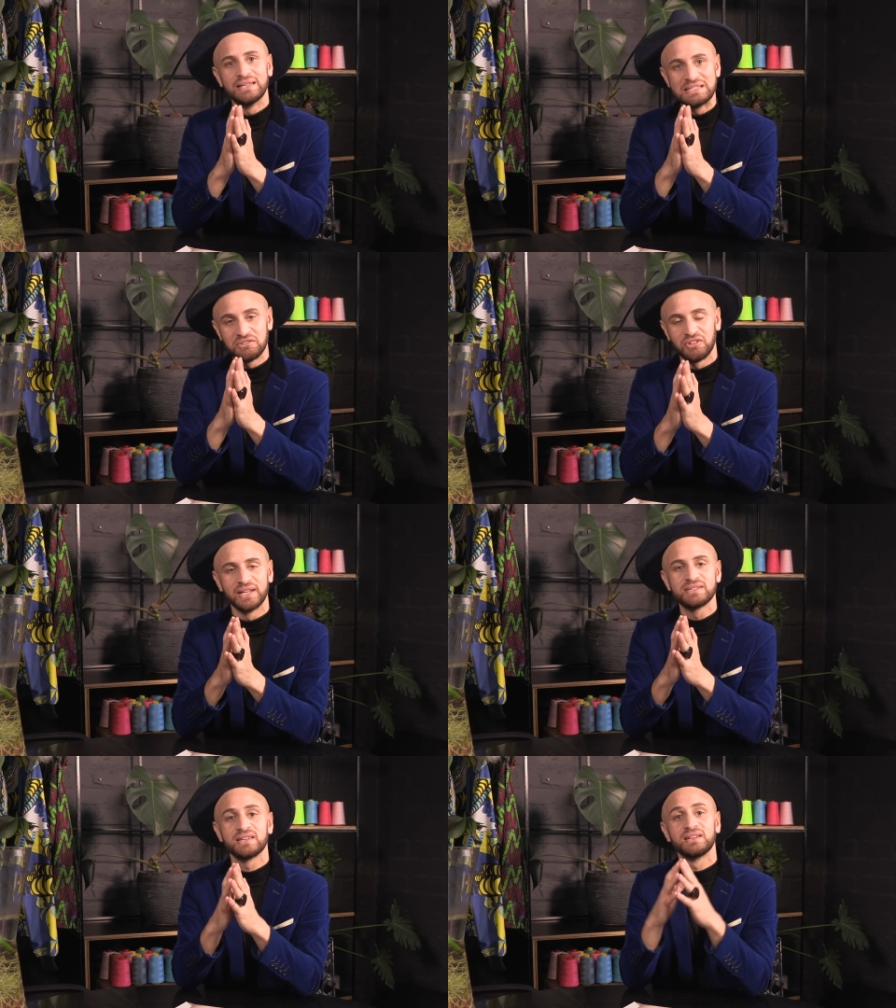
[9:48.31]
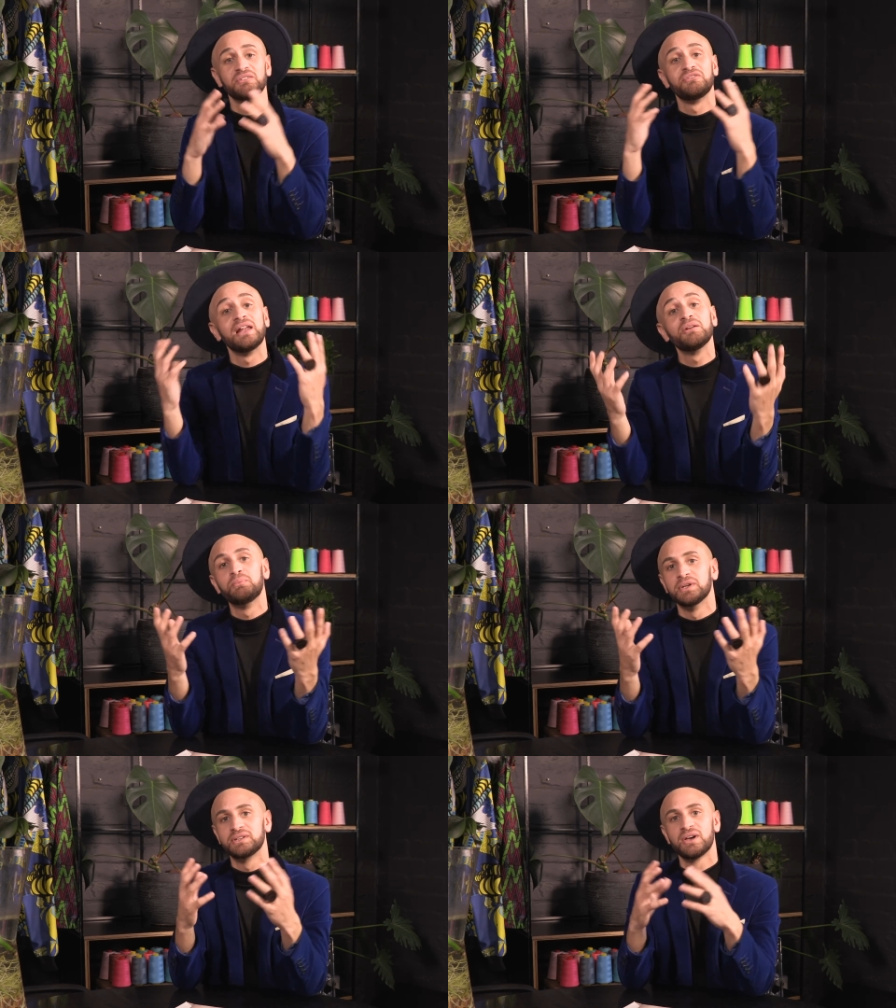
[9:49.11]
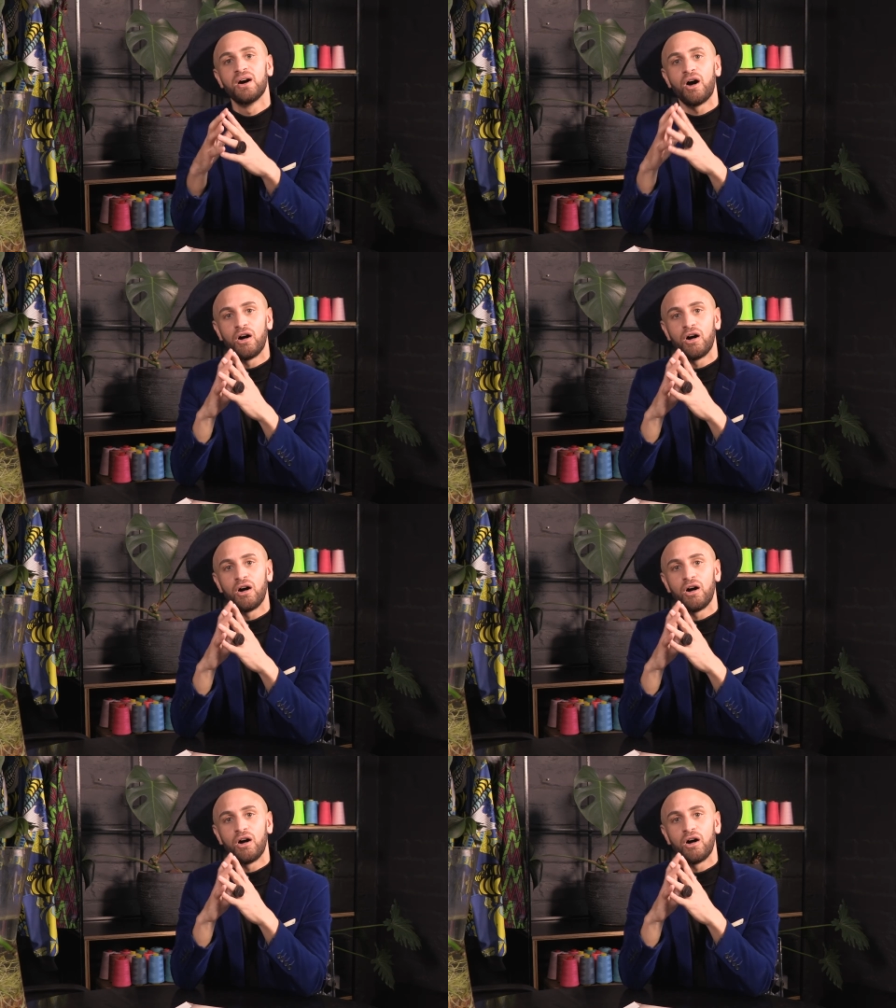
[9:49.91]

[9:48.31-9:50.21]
these events and the development